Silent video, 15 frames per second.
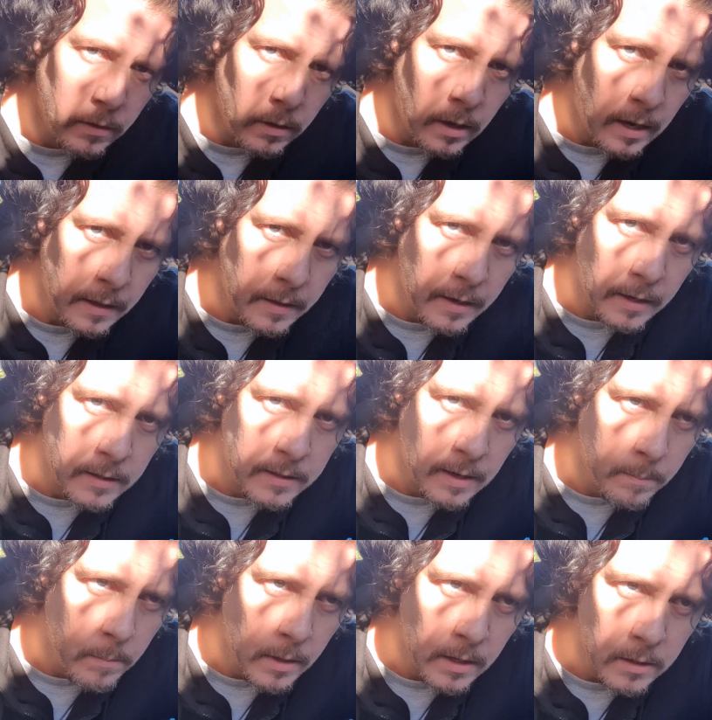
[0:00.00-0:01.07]
like the next
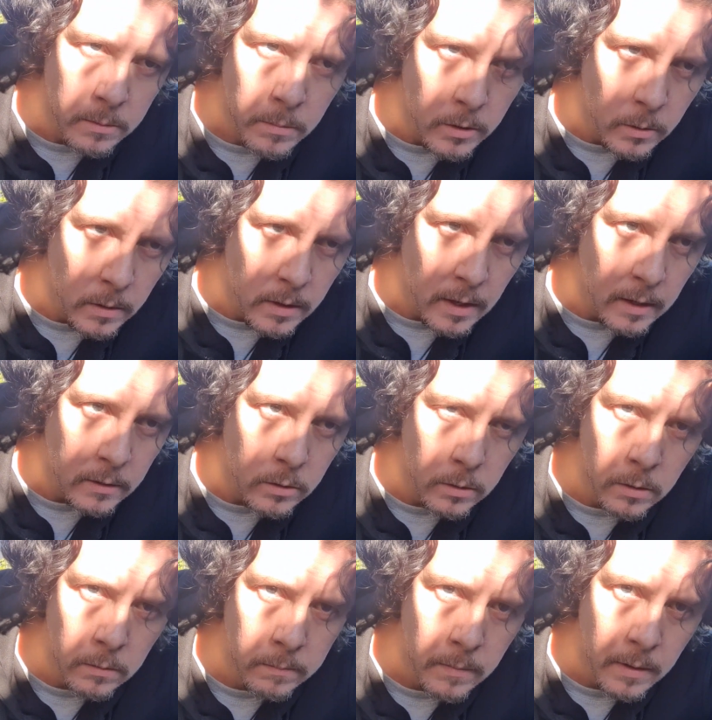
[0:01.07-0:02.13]
10 minutes of me doing that,
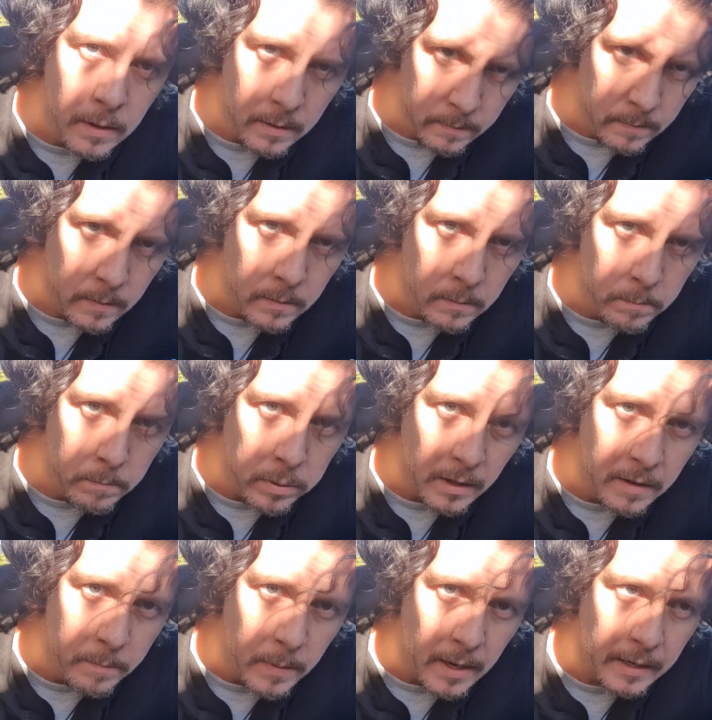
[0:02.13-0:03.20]
so
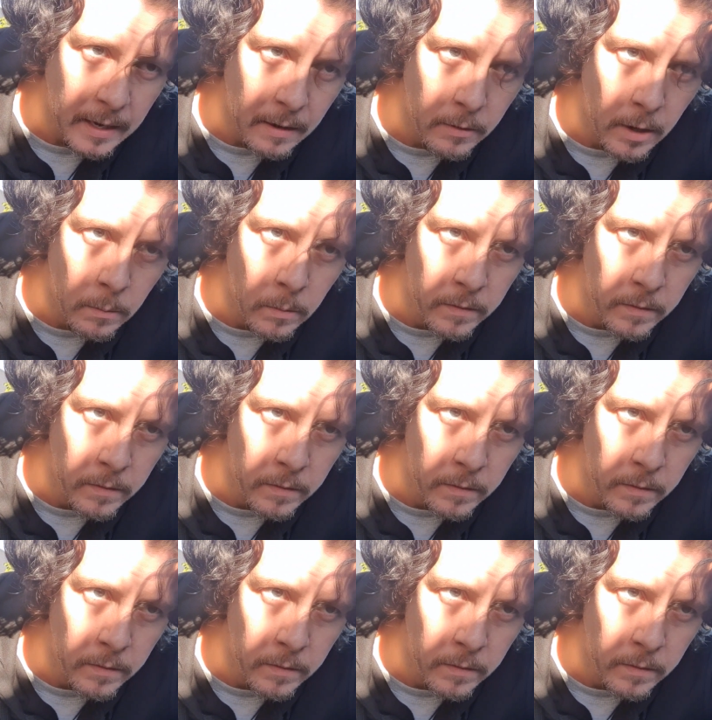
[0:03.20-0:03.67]
believe me, I carry on with